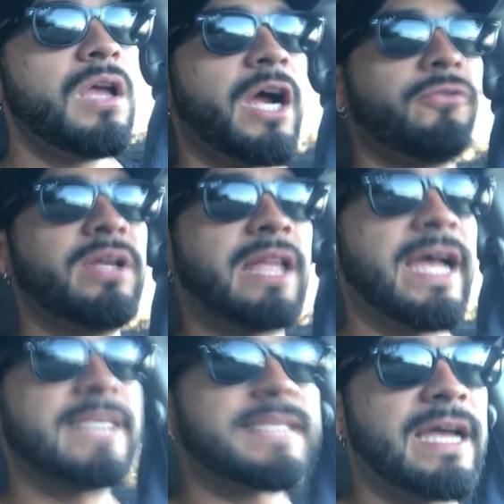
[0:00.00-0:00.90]
I
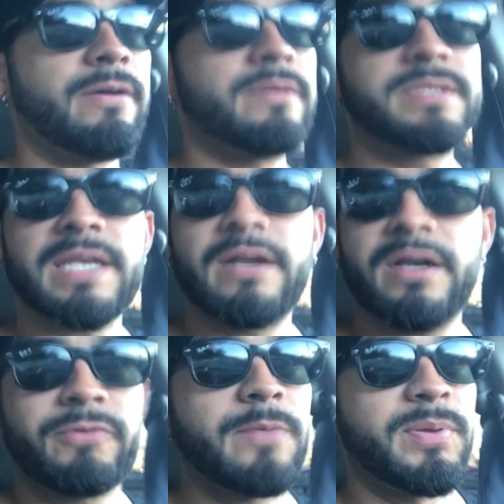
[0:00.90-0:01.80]
realized I was
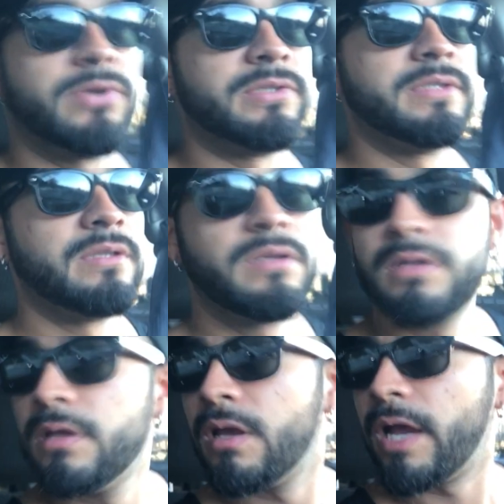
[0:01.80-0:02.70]
red pilled.
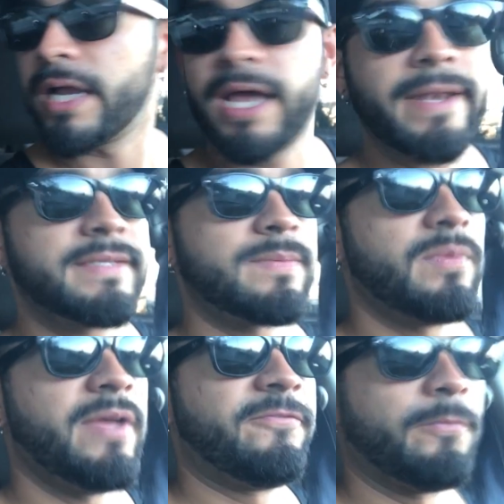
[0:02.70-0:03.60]
I got
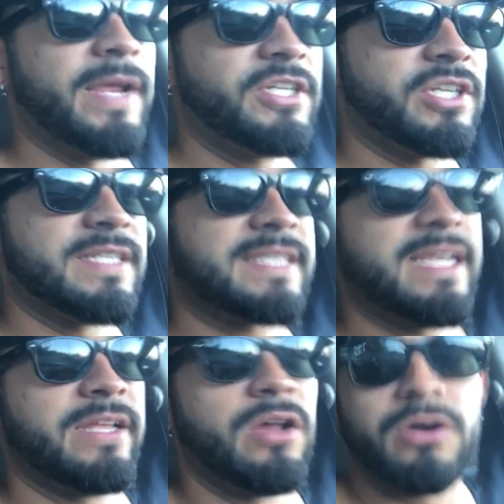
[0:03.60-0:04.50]
some information
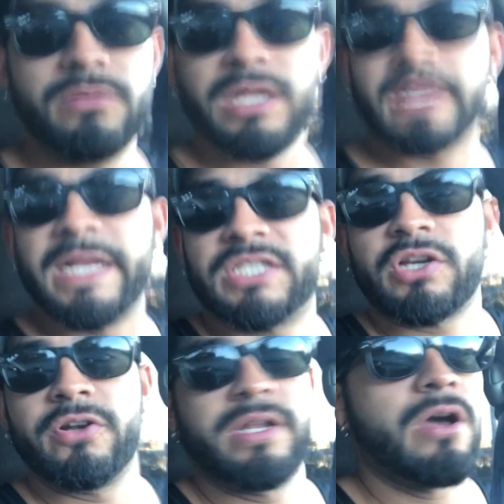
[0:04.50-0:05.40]
saying, you know, I just
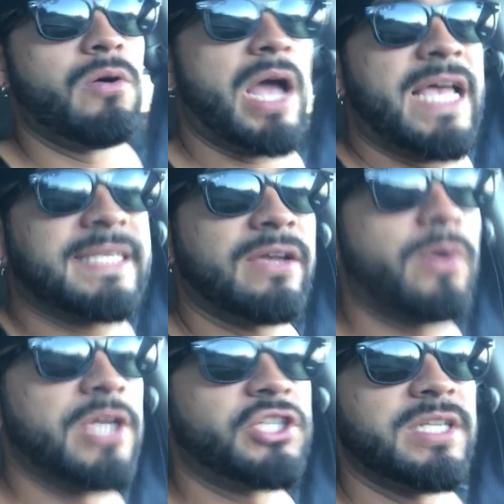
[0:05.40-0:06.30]
started asking
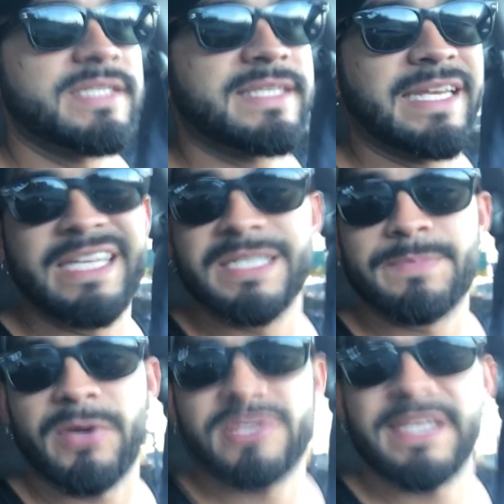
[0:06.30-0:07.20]
questions, getting
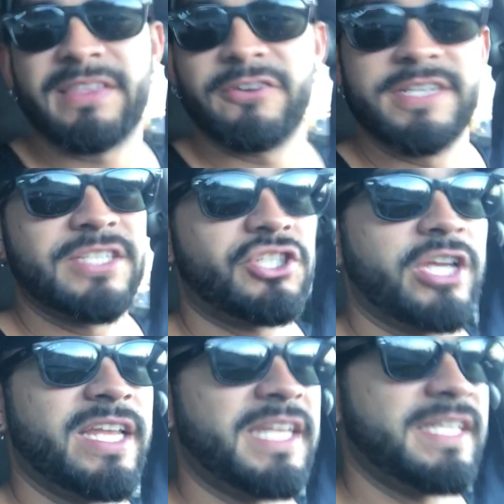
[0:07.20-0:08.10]
conspiracy theories and
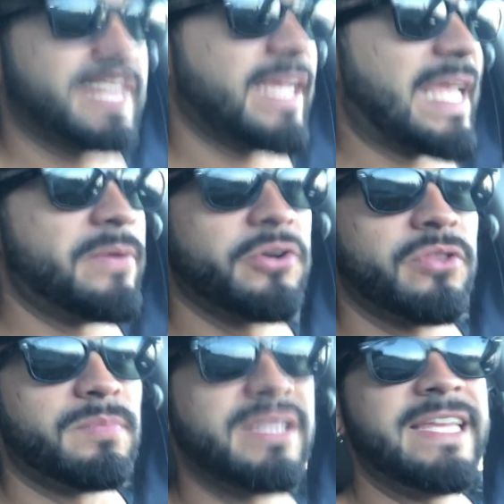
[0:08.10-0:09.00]
shit, and I came under
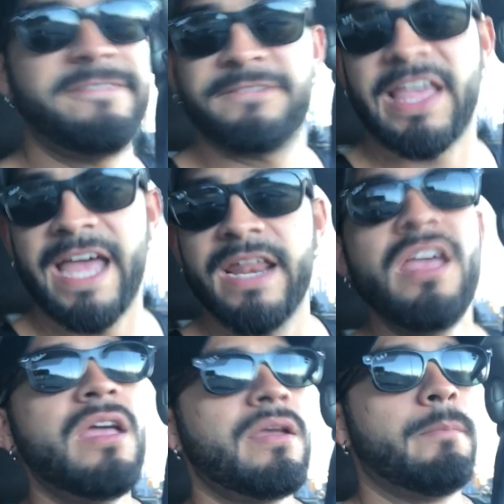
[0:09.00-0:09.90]
the belief that
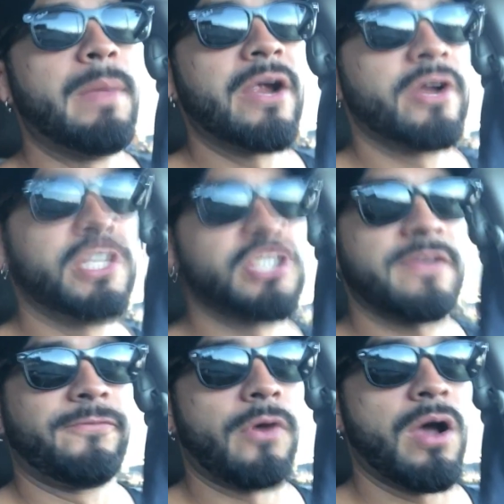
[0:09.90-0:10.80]
marriage is
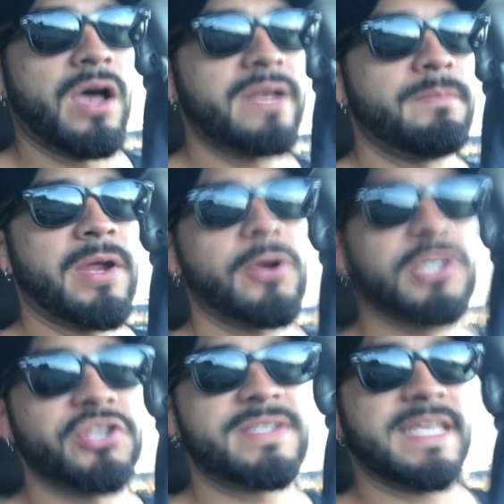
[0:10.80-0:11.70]
a fraud.
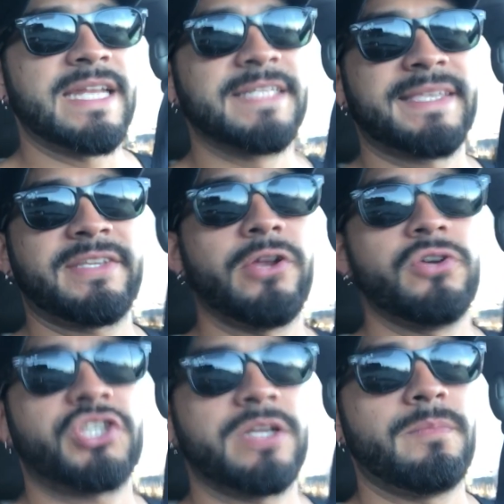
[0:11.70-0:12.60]
Marriage is an
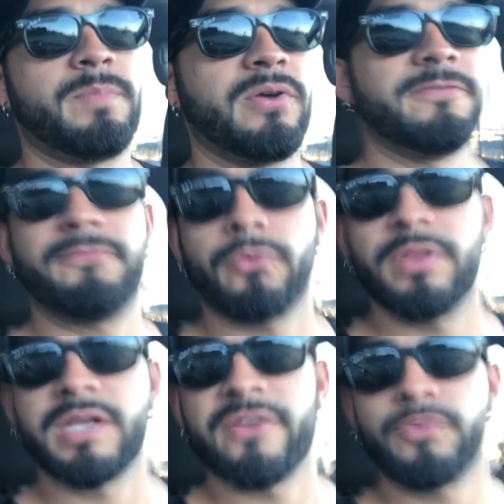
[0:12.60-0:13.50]
institution built
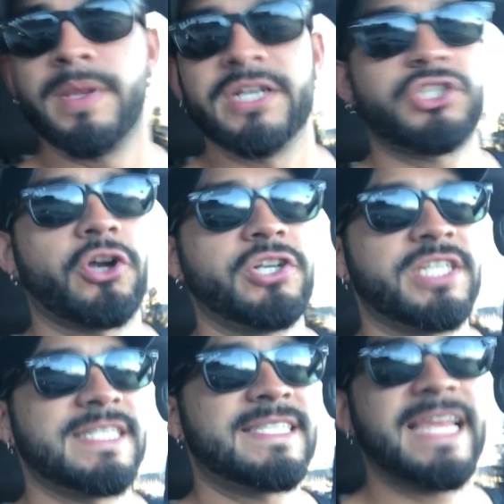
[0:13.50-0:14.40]
for the government,
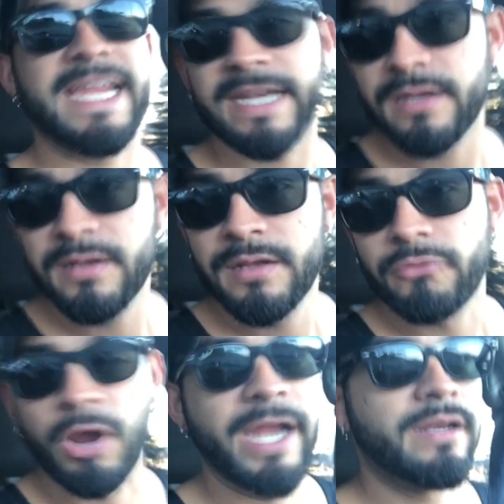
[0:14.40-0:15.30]
church, and state,
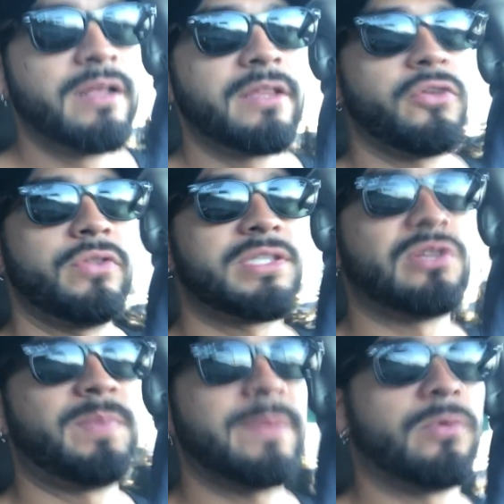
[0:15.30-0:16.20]
right? They're the
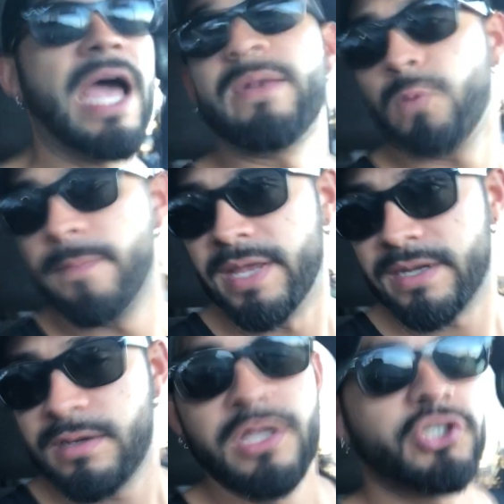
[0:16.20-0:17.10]
2 people, and
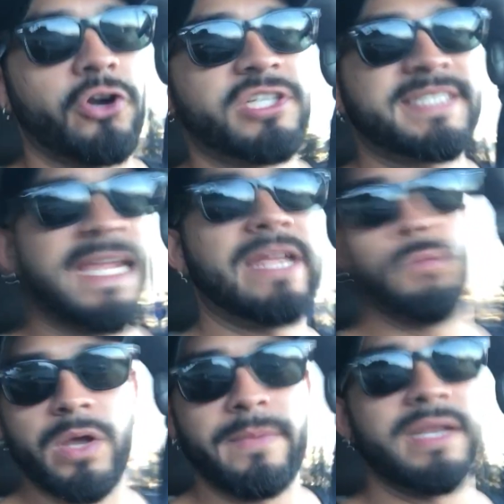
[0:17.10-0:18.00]
women. Church, state,
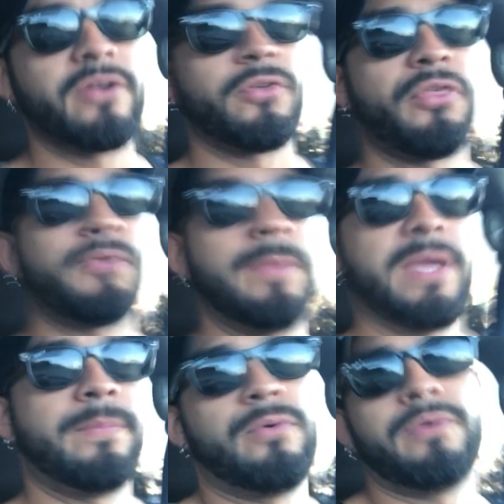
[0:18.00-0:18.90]
and women are the 3
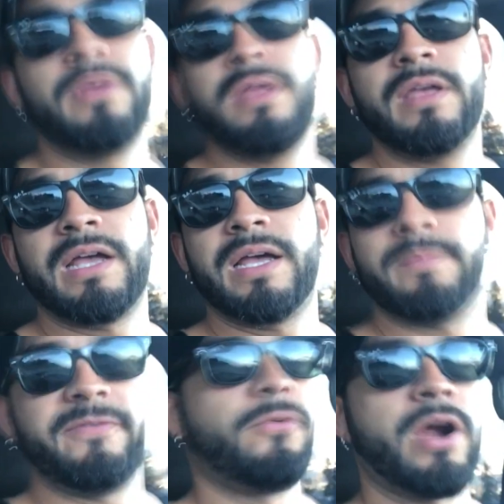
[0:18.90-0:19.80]
people.
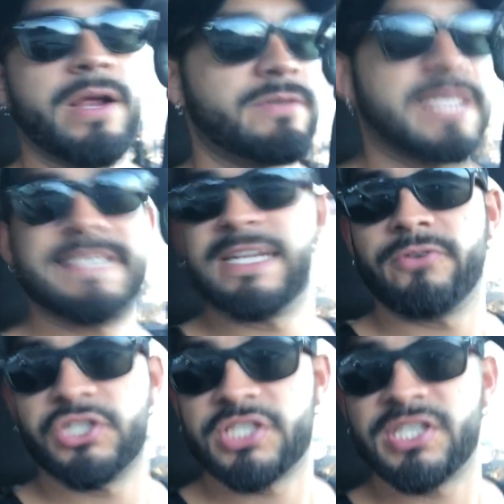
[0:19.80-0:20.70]
Before I was
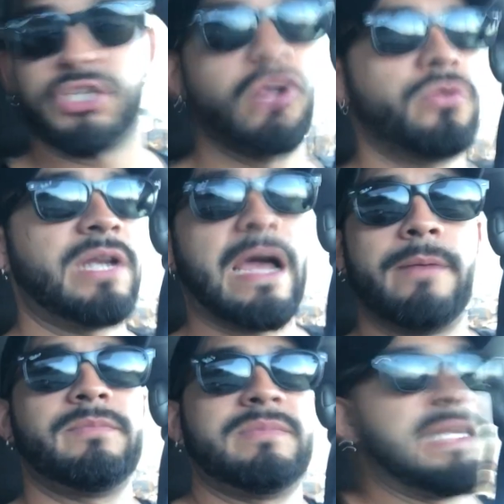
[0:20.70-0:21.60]
considering just the 2.
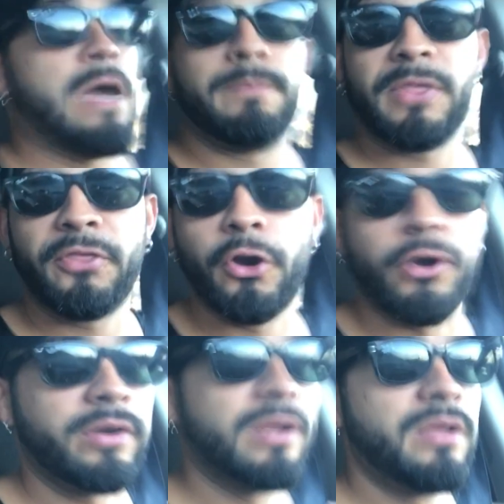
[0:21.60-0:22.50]
Now I'm the
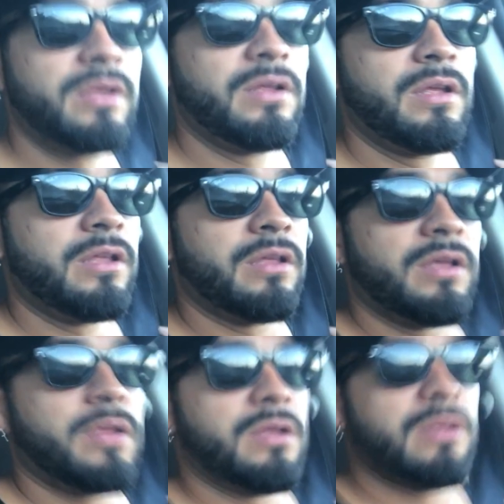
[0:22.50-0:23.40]
3rd.
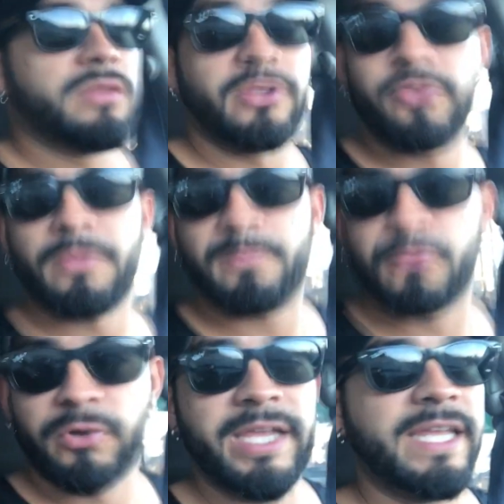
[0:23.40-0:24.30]
They're the
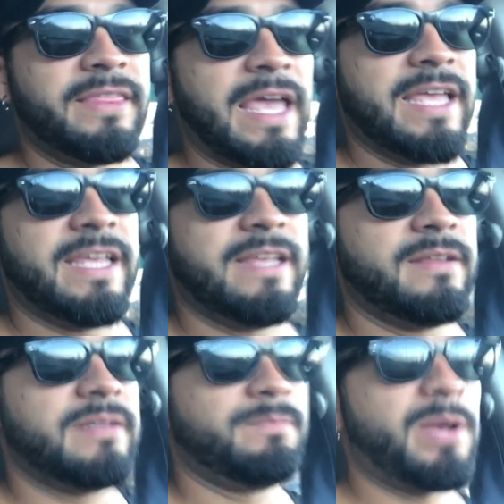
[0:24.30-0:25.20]
3 that
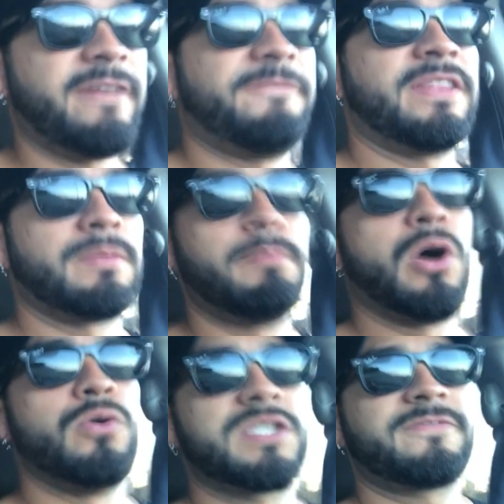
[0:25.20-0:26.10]
benefit the
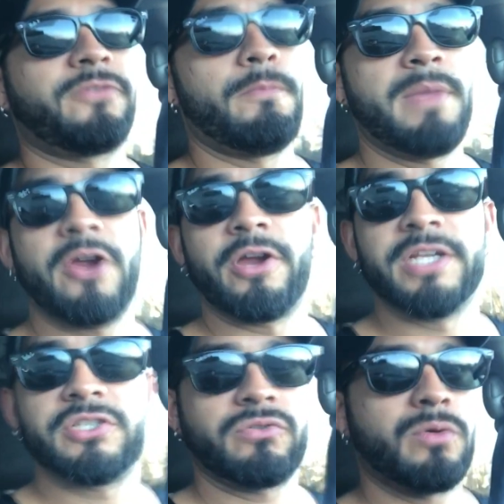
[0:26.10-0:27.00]
most from
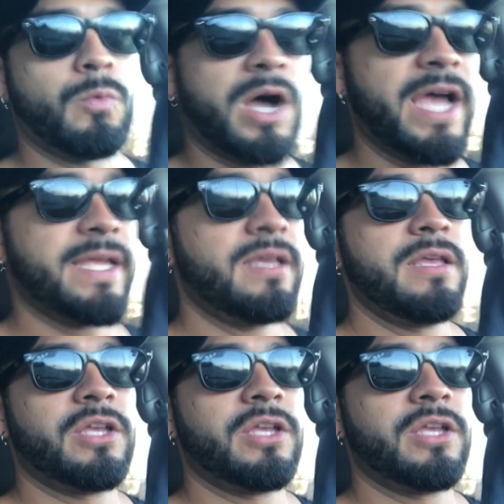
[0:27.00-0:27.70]
marriage. Why?